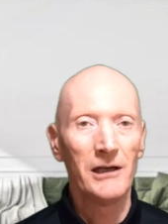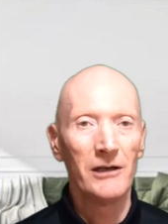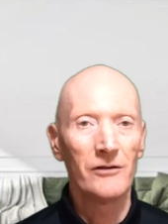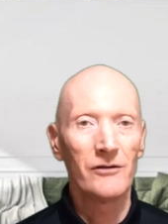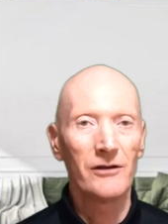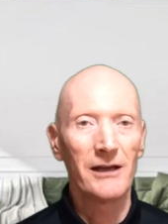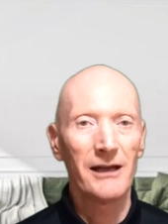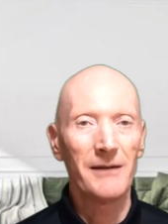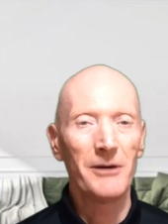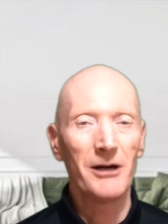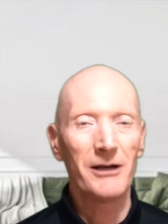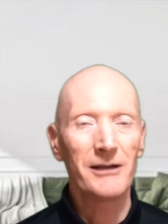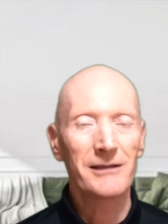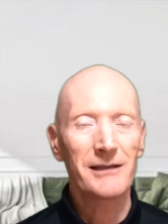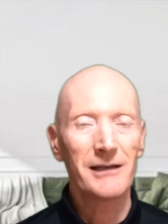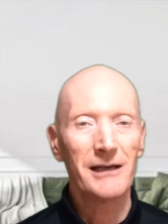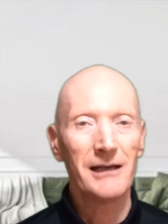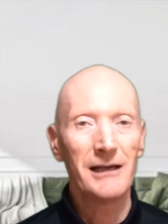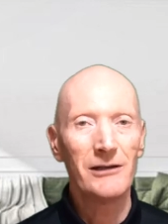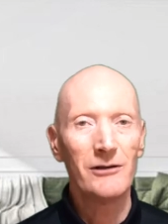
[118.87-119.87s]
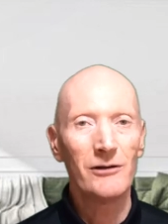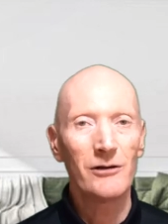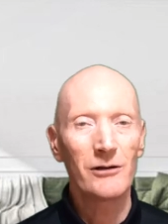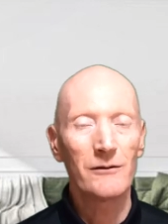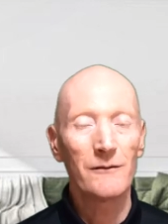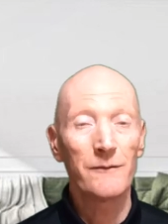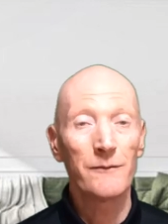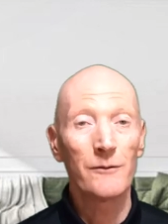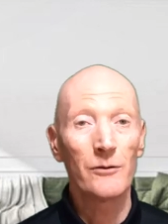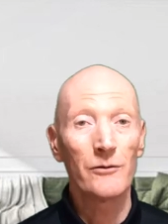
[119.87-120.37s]
they might say you
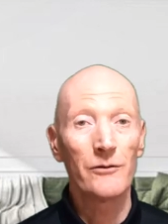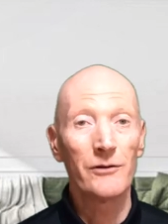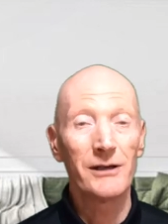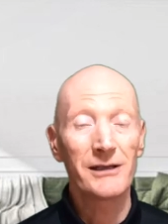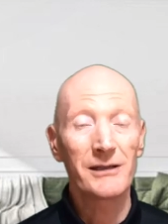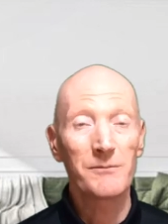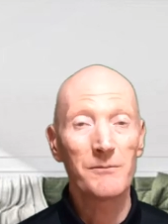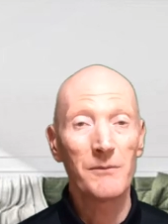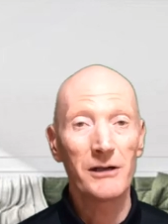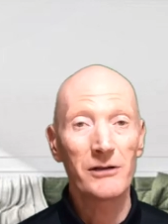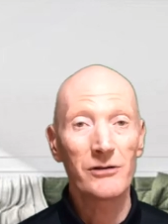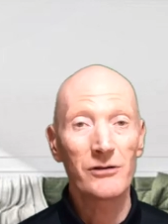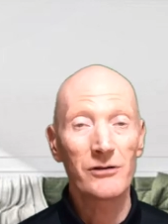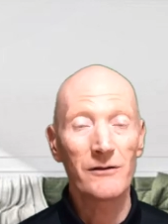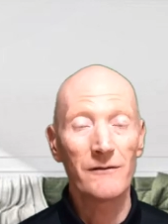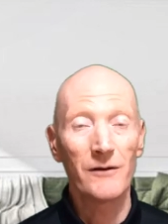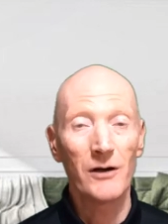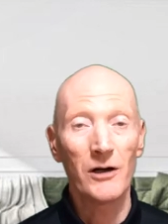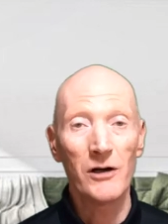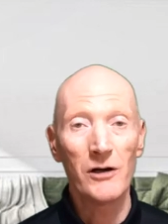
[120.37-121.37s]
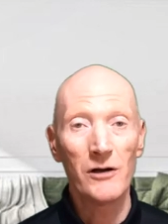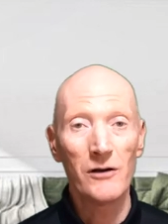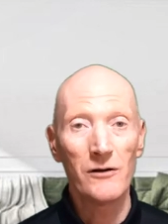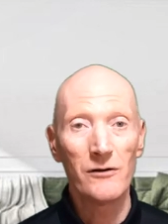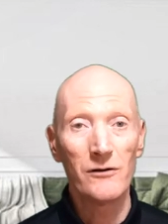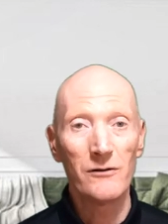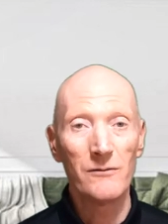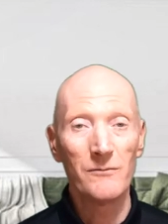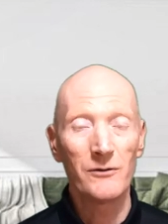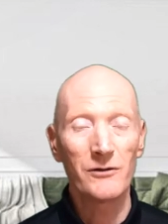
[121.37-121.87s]
can afford this much of a
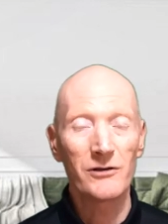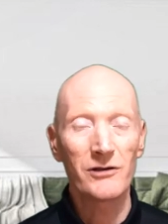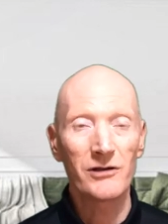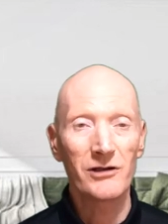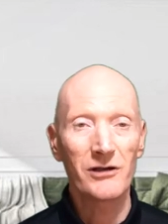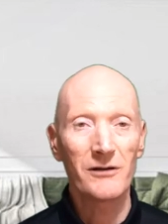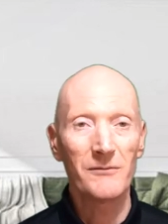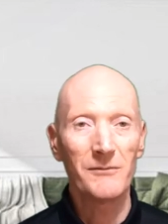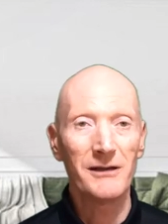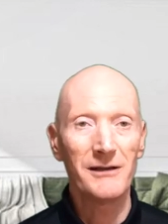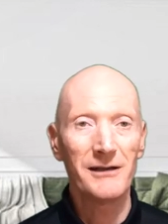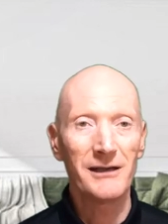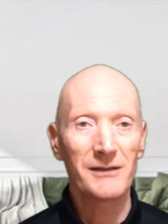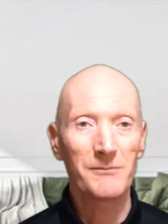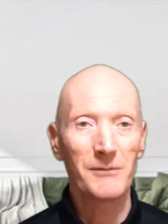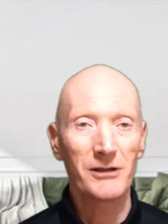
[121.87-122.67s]
home, which is going to be this